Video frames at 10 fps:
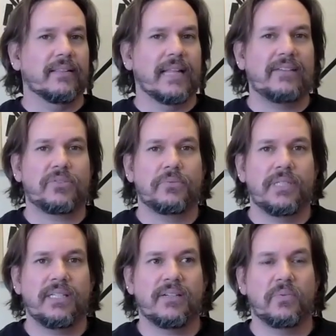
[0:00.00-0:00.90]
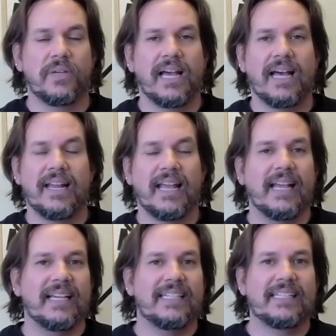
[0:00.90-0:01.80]
Last week we had
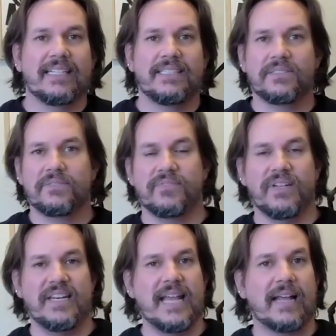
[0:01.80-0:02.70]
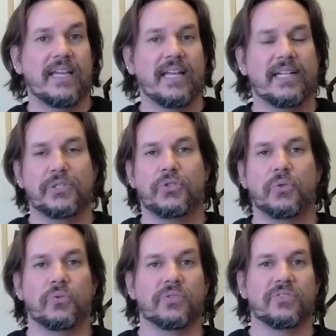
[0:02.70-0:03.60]
a kind of neck and
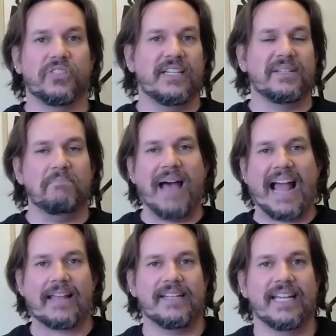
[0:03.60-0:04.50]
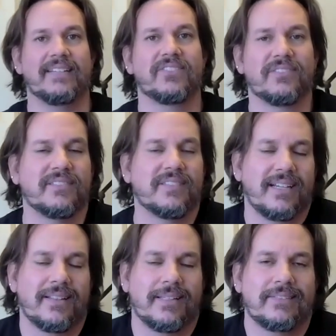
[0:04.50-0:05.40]
shoulders into back day. So it's
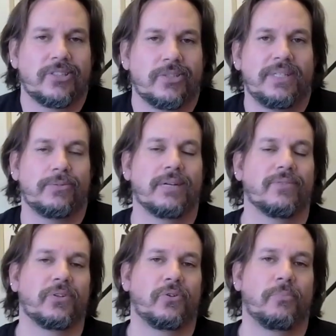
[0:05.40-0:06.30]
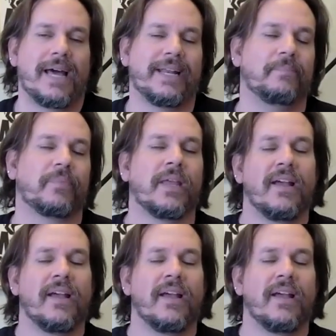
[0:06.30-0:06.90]
like in the last 2 weeks we covered the whole body.